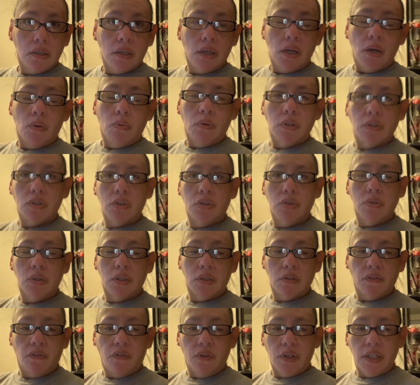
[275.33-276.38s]
was
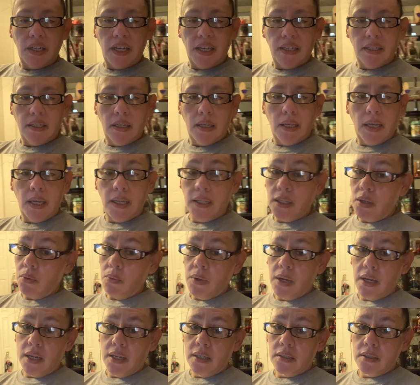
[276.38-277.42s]
248
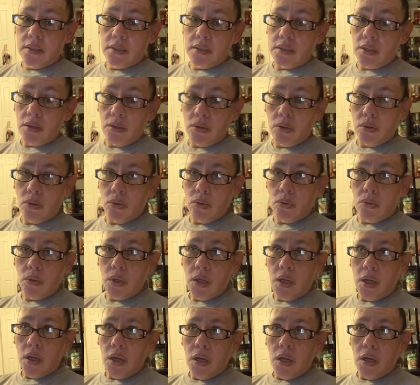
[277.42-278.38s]
anyway, so